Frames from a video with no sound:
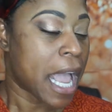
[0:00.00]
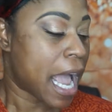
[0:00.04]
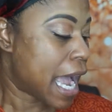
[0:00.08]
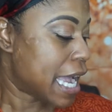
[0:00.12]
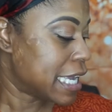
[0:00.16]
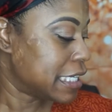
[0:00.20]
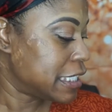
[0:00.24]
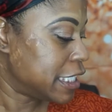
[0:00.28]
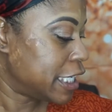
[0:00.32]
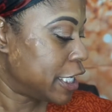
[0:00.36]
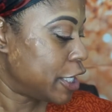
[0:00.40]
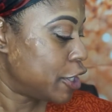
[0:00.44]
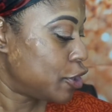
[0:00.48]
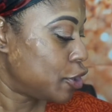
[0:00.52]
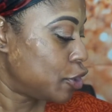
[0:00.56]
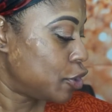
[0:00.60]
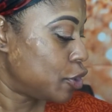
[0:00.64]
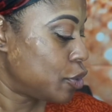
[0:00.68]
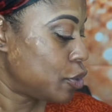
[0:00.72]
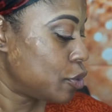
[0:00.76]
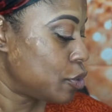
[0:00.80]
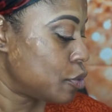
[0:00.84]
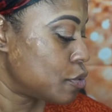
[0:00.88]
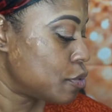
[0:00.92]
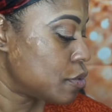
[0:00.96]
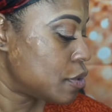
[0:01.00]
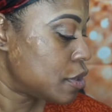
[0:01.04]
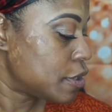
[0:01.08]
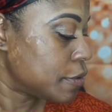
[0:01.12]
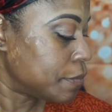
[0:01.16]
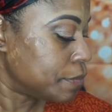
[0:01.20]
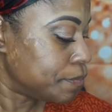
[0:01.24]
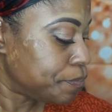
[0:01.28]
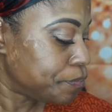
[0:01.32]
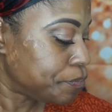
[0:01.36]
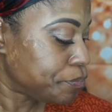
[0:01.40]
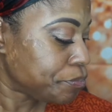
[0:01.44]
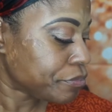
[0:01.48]
I did use
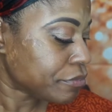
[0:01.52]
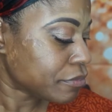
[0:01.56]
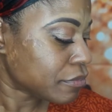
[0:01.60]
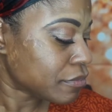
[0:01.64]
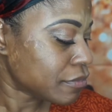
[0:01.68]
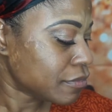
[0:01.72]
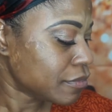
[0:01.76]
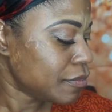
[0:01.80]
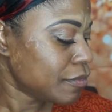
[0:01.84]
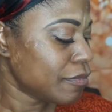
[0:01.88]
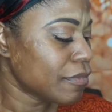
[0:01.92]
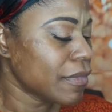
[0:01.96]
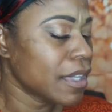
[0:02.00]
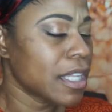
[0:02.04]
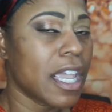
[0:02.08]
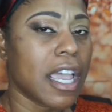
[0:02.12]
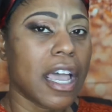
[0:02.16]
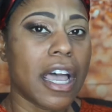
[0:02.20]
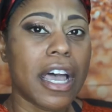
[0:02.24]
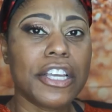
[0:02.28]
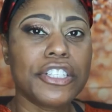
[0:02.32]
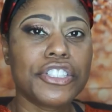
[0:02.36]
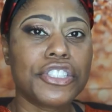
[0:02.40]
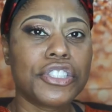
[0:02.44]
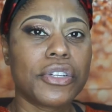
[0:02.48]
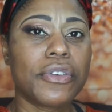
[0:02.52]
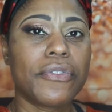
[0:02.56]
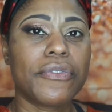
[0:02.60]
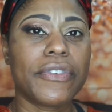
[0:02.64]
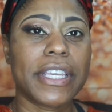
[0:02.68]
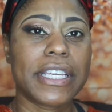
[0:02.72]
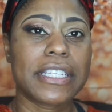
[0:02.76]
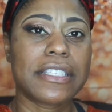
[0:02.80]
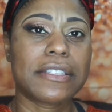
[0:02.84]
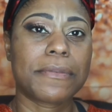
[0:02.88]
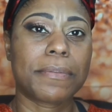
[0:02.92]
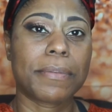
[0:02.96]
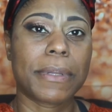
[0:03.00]
a
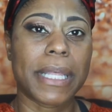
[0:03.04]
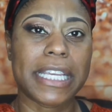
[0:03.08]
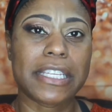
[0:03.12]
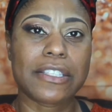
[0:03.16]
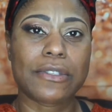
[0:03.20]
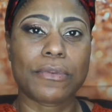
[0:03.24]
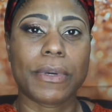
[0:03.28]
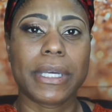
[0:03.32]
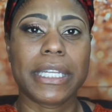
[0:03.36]
Juvia's Place,